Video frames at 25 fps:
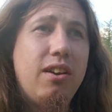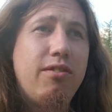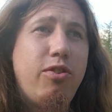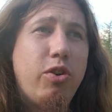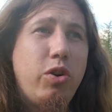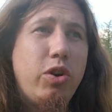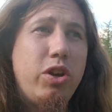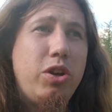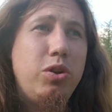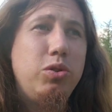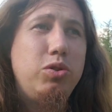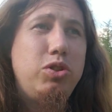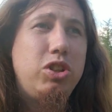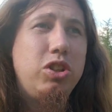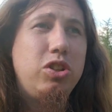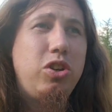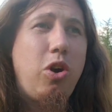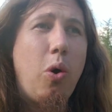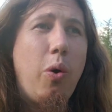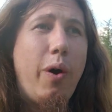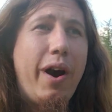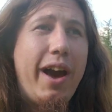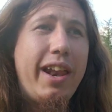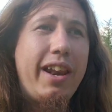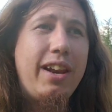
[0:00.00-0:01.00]
for you to
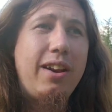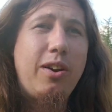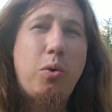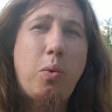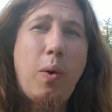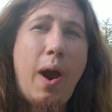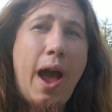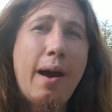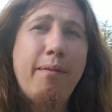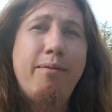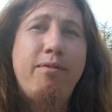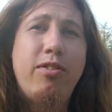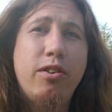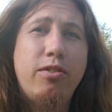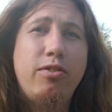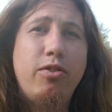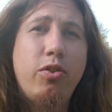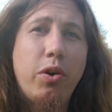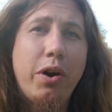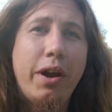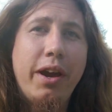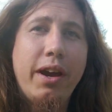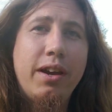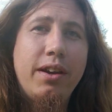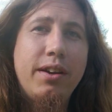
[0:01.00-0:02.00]
go ahead and grab for
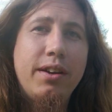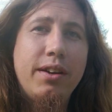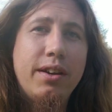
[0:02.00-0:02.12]
free.